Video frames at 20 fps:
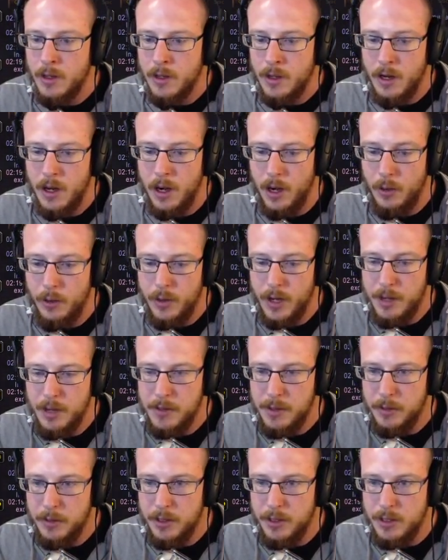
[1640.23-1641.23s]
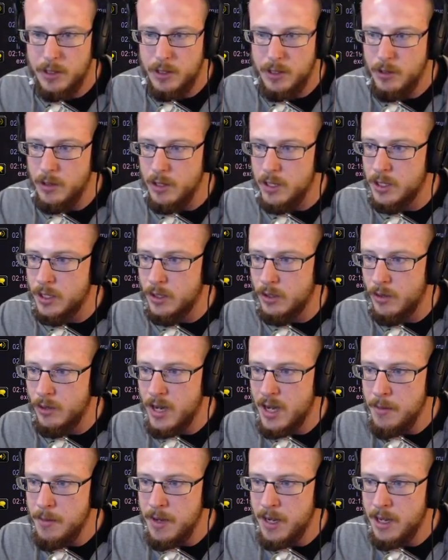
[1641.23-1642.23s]
Are we going to be able to do this?
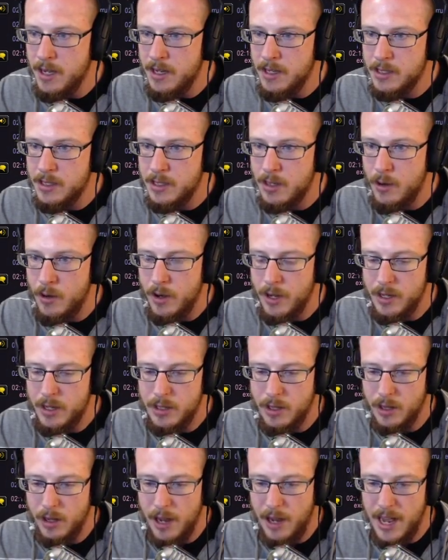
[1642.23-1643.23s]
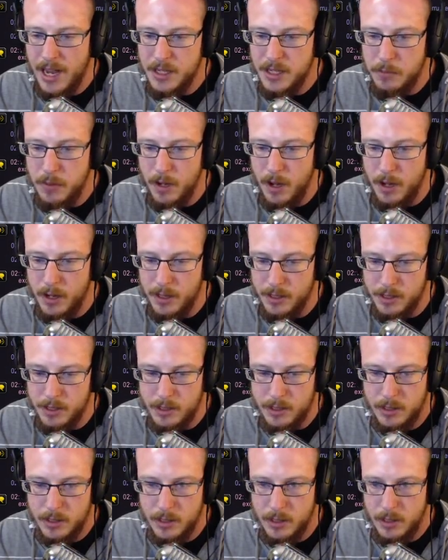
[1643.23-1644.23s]
3 minutes going into the last
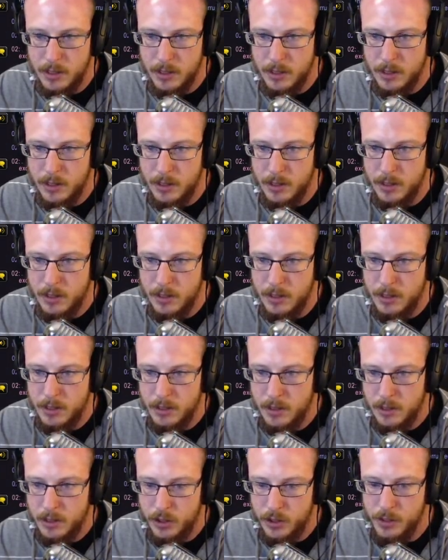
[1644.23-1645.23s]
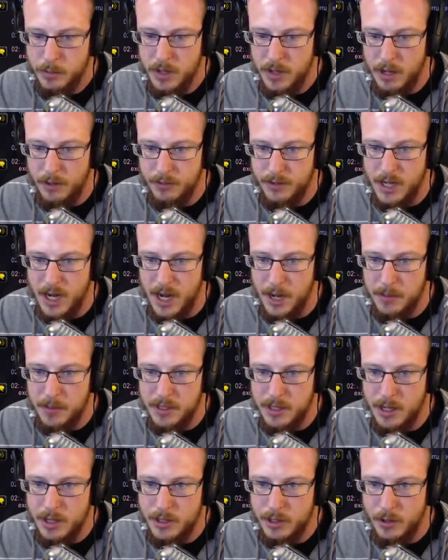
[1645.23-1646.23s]
boss. Should be enough time.
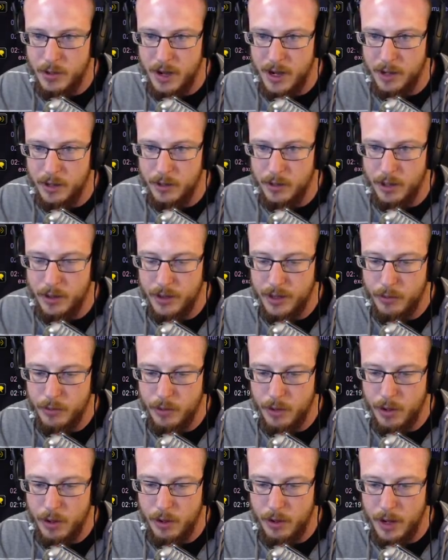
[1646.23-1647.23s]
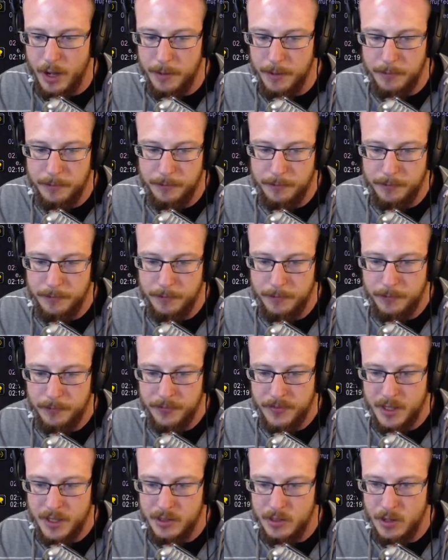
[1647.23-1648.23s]
It's not tyrannical. I think we're alright.
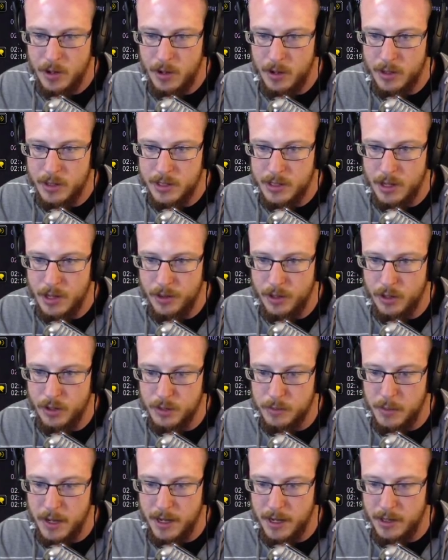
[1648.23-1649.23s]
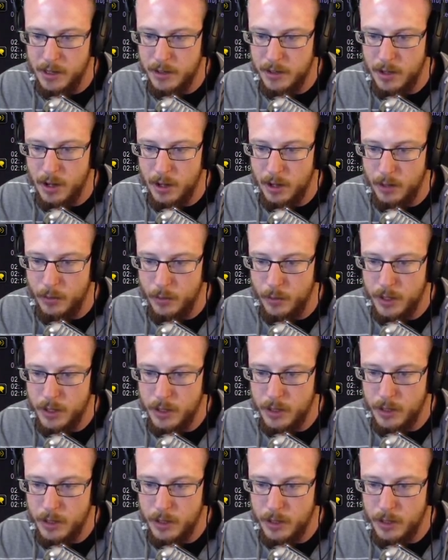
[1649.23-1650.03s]
As long as nothing goes bad here. Knock on wood.